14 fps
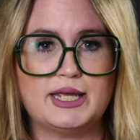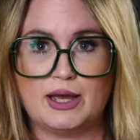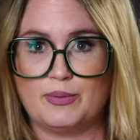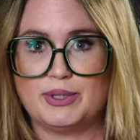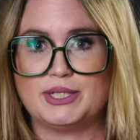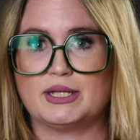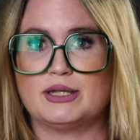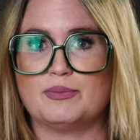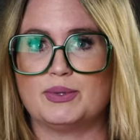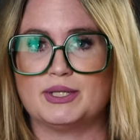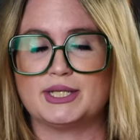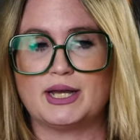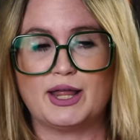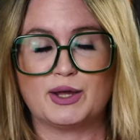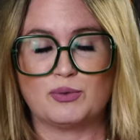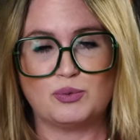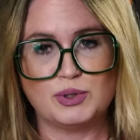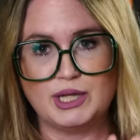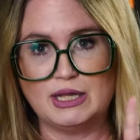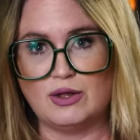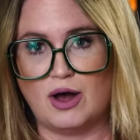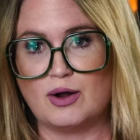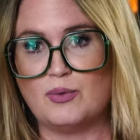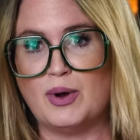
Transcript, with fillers: can't wait to get them because I got like really long